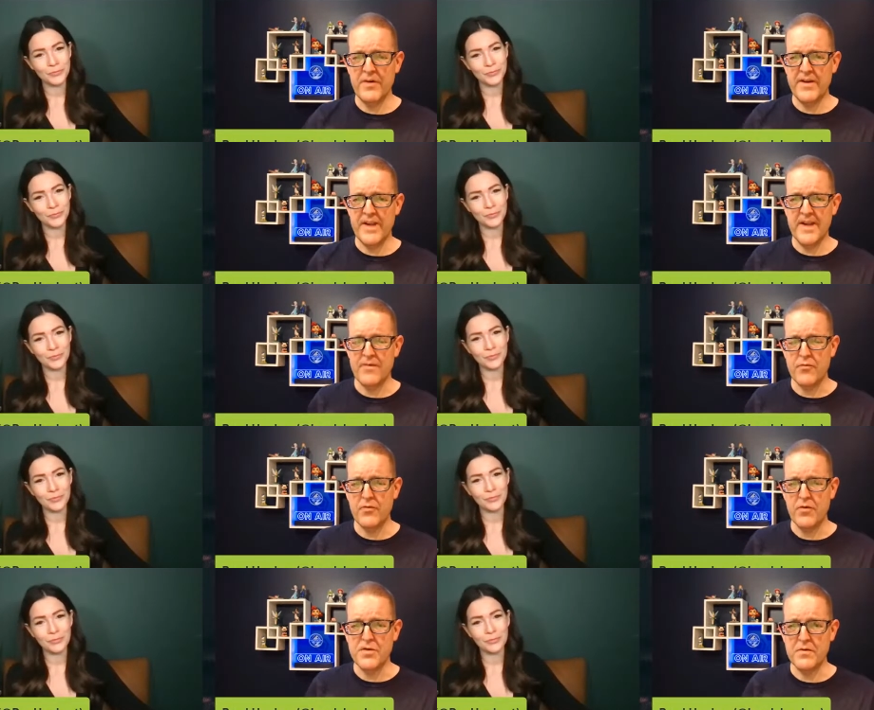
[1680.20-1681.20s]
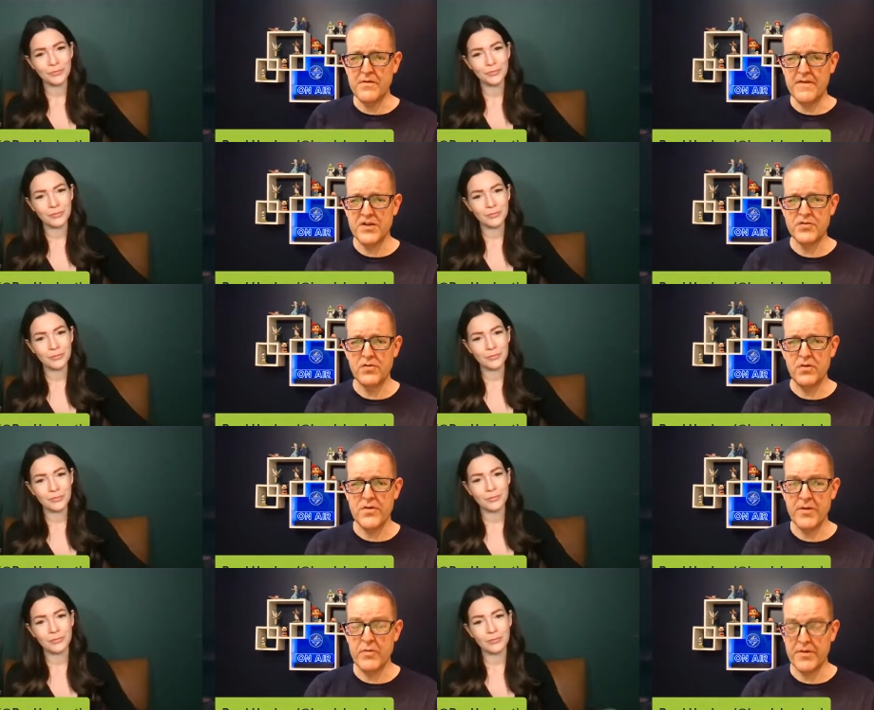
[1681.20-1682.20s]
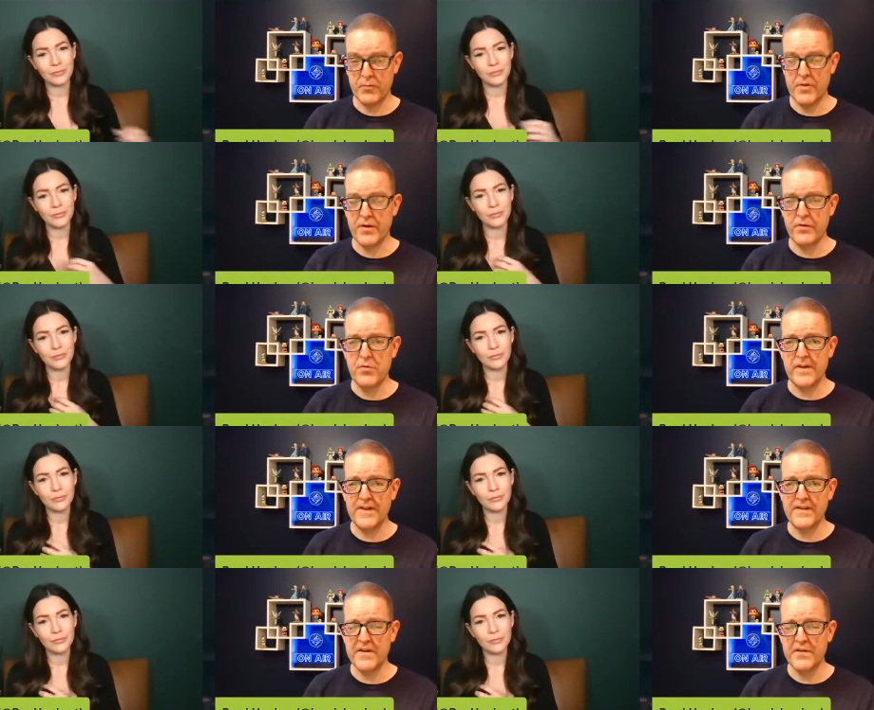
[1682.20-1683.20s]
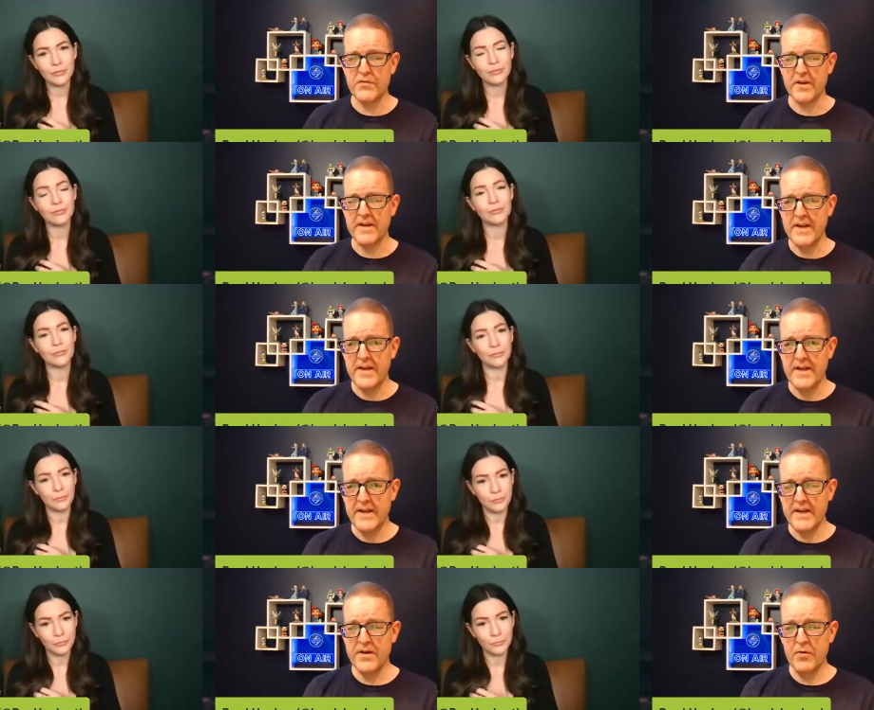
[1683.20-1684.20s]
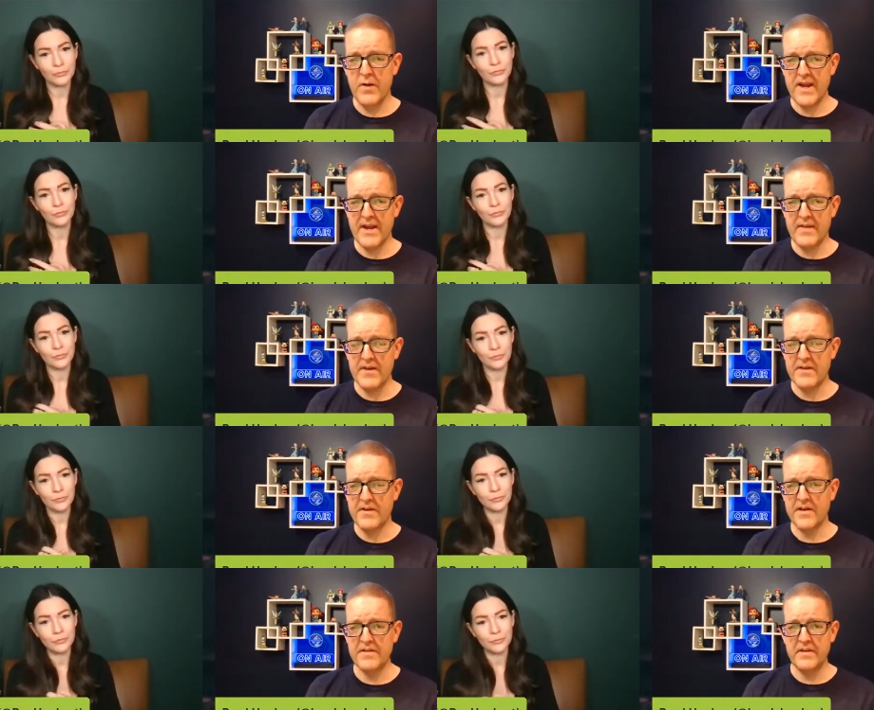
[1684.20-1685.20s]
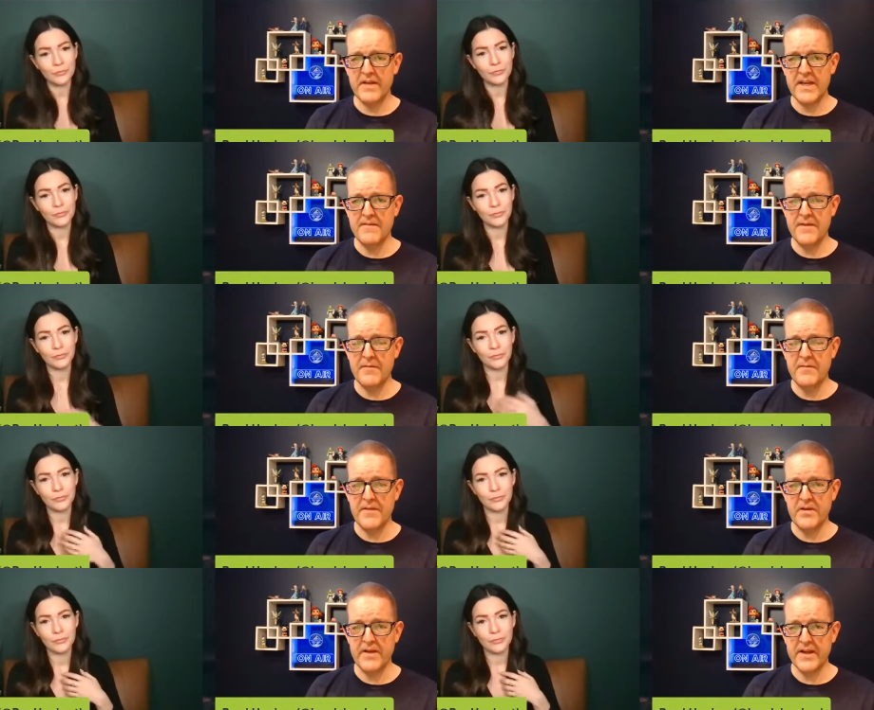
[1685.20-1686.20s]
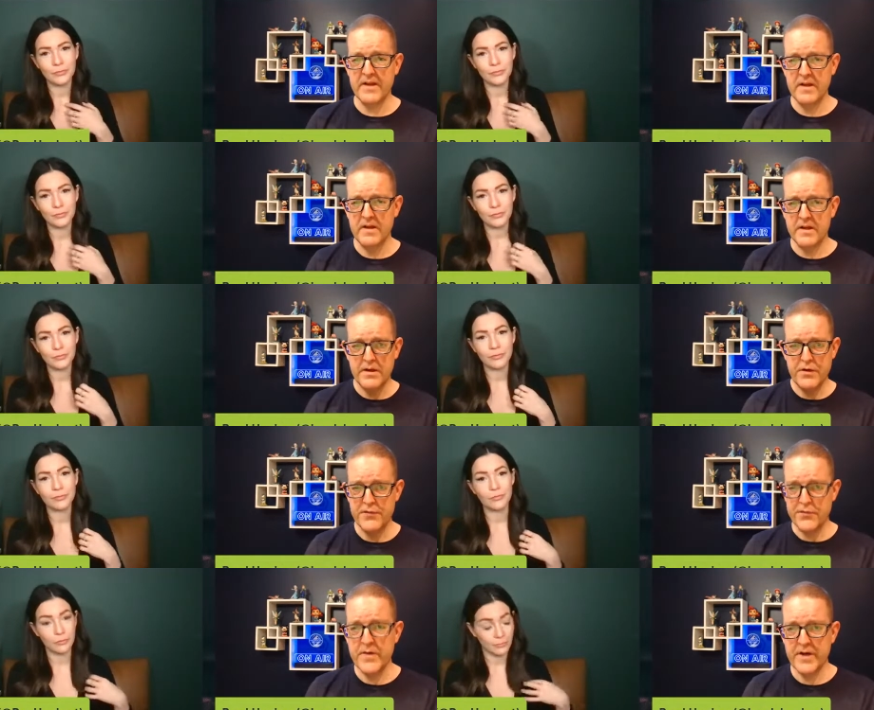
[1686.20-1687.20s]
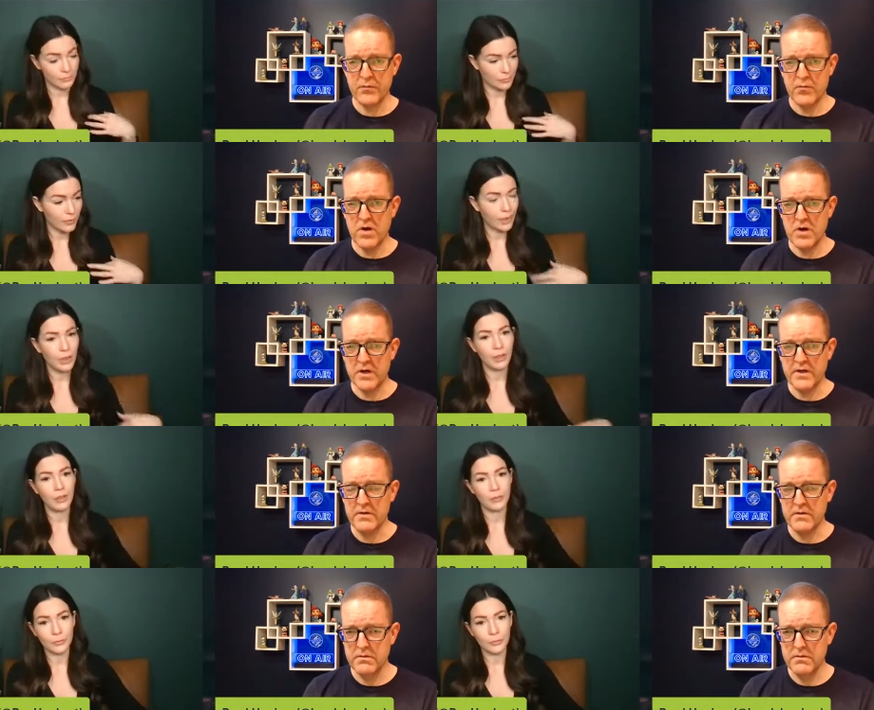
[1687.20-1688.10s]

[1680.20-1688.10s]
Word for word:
Speaker 1: and dave approach professional learning with with a group like the district in a way that doesn't leave them feeling you're doing it wrong